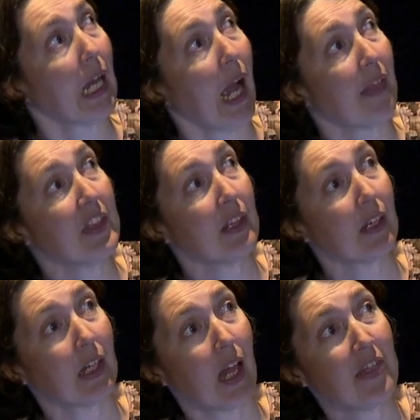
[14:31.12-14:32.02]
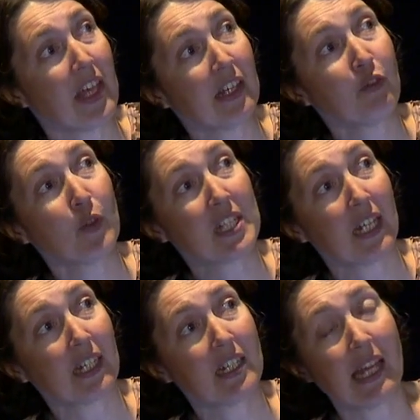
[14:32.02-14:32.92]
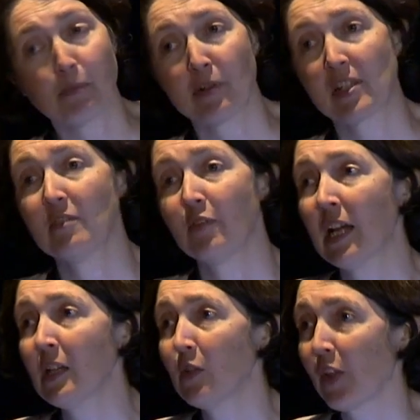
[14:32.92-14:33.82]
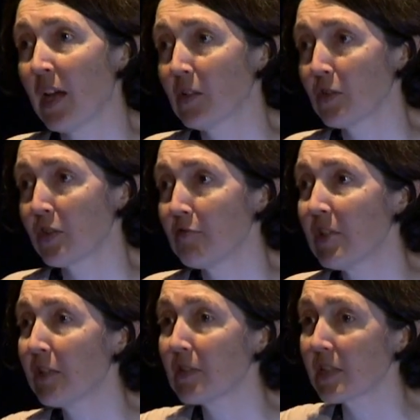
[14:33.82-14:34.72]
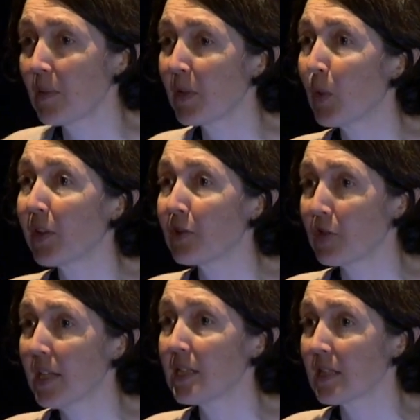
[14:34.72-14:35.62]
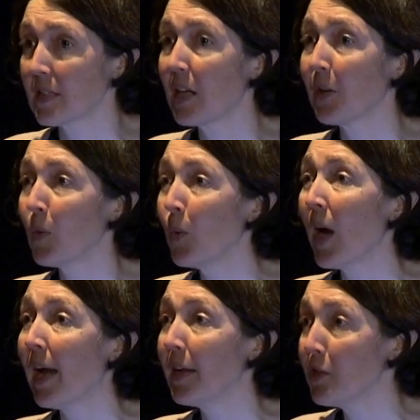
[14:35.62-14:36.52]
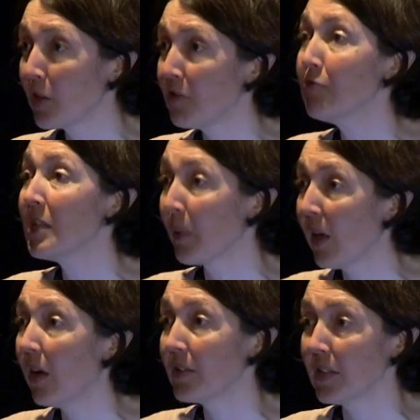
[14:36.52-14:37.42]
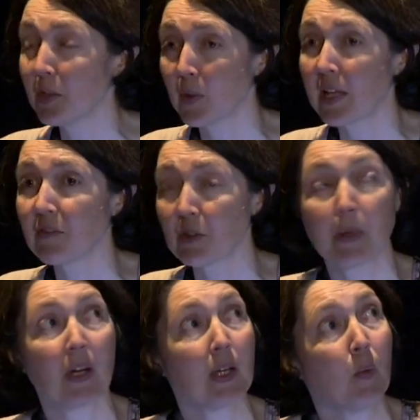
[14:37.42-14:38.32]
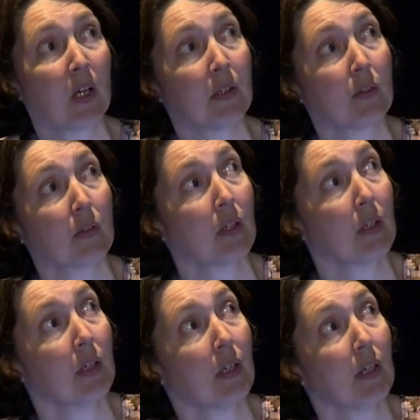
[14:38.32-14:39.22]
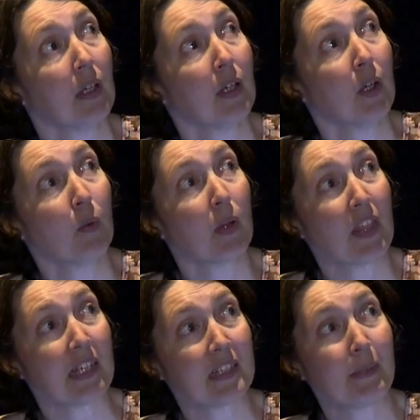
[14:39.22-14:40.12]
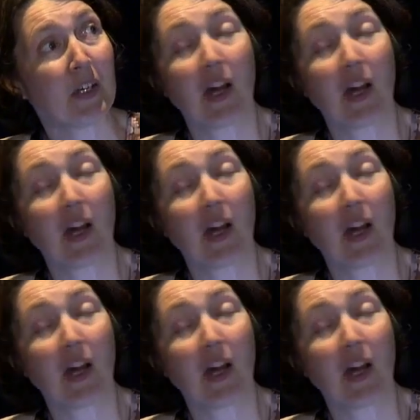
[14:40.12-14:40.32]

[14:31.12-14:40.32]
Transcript: and and then if we take a net present value of that, because NERICA is something where the trait doesn't go away, you can replant it, you only have to buy it once. That's about